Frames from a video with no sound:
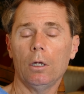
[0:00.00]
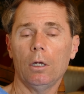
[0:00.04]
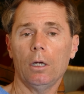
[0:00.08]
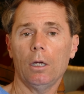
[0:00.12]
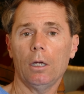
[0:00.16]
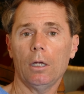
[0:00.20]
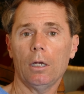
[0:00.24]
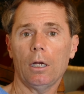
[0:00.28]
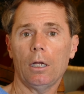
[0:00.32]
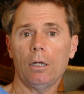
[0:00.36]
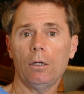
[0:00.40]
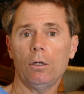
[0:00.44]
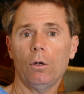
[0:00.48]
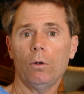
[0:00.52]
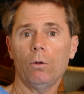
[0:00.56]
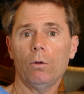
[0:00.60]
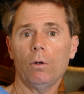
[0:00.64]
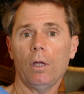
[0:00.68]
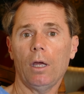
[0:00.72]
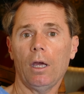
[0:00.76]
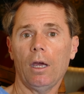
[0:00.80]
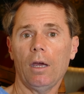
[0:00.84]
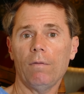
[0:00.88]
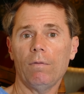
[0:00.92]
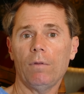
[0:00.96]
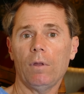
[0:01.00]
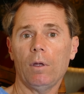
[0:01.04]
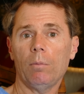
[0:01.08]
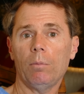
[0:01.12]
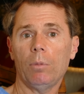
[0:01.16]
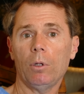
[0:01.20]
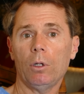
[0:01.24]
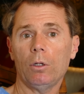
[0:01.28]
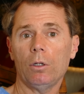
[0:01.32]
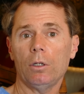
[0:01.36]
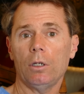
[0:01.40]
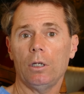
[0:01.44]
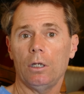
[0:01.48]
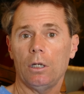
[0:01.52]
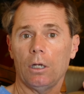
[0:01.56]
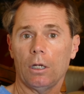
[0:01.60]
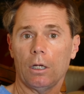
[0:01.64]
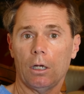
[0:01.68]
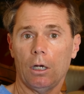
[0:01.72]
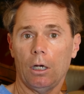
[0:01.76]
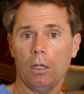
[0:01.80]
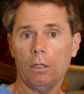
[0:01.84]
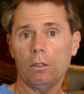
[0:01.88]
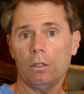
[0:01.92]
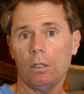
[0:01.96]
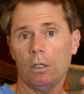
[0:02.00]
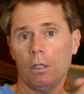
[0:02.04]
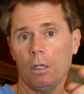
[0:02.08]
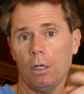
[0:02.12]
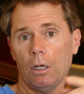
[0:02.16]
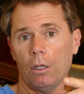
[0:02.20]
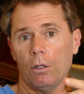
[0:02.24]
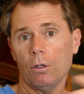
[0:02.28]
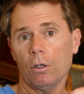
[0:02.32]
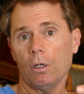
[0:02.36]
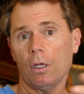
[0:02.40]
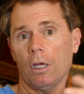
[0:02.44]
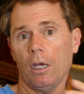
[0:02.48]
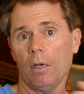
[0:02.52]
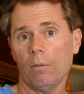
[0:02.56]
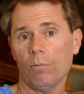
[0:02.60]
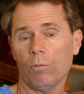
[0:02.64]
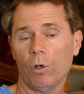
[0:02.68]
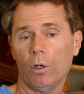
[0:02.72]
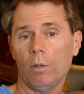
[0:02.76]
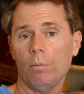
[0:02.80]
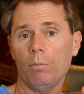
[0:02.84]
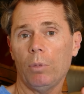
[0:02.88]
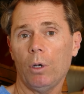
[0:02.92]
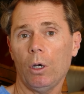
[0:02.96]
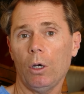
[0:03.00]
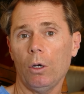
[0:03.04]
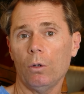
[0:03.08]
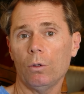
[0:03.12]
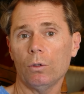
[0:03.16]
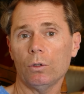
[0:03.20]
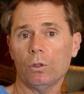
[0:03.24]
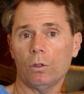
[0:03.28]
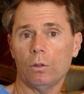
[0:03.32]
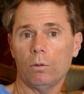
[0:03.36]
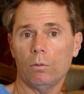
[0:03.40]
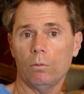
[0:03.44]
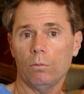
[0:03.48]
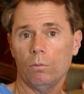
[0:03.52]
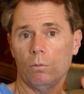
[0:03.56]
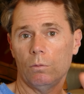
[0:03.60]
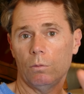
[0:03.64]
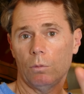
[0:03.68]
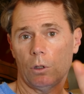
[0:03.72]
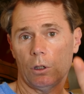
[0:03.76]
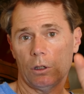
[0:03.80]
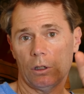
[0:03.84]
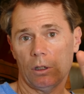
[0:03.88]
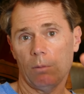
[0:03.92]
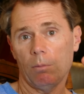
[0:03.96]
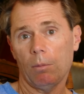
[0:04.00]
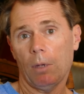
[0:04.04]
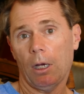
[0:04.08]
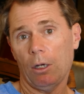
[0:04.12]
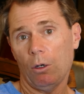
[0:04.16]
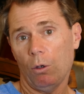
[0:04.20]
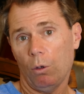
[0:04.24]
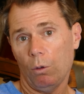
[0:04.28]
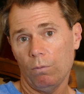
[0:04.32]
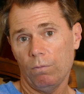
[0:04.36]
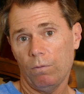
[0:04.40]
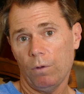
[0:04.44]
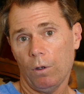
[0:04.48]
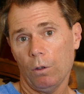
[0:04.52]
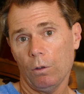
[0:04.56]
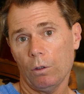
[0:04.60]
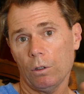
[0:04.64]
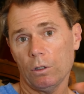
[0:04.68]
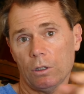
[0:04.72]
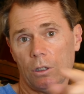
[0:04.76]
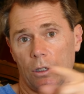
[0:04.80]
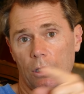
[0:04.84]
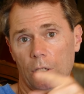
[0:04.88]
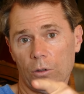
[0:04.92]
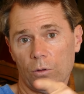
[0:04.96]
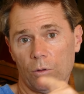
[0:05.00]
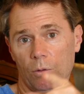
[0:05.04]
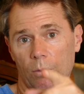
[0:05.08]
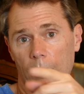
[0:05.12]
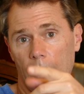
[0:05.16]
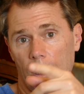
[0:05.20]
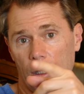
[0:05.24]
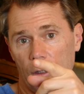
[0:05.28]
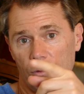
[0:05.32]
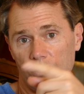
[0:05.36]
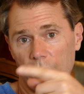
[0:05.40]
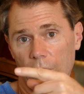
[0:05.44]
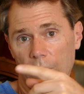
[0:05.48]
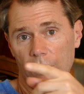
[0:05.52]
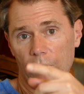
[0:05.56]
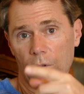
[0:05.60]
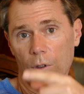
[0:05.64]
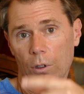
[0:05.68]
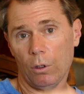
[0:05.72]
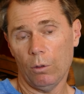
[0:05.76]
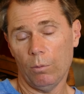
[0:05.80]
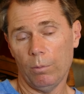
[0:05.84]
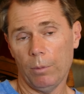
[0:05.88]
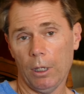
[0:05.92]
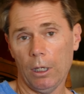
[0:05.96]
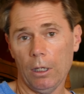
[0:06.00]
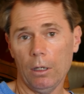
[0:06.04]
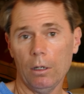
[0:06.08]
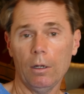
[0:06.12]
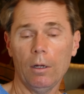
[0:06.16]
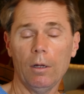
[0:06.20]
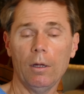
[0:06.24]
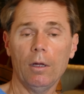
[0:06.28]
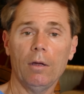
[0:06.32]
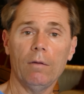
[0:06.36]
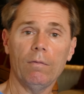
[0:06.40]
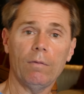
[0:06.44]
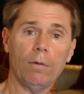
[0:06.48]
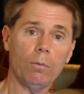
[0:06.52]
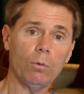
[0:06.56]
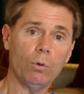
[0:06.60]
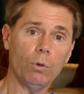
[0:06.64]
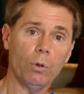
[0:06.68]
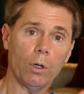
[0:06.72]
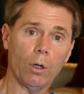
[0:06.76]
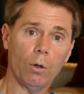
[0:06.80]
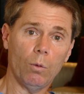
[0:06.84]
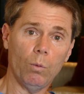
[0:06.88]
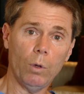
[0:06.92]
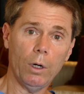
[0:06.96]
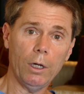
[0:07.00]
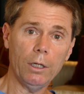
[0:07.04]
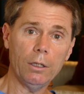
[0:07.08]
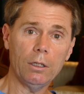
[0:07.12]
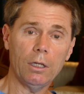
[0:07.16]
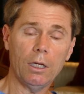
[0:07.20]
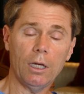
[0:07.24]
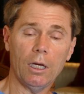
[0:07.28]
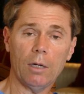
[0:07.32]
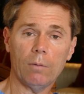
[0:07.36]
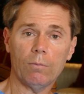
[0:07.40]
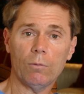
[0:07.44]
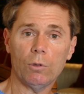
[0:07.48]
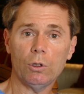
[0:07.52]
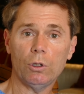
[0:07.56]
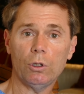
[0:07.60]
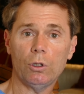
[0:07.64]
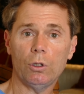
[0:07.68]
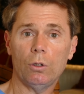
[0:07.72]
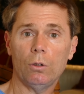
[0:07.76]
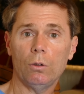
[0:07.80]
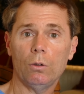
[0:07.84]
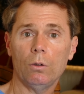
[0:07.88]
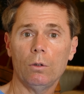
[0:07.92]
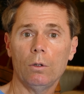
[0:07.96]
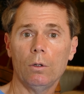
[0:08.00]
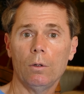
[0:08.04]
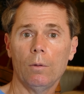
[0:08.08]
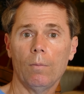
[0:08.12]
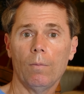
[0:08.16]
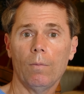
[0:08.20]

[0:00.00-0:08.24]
and I don't have the ability to cut to the other camera and post, because it might hold focus and this one might drift a little bit. If I'm doing a one camera shoot,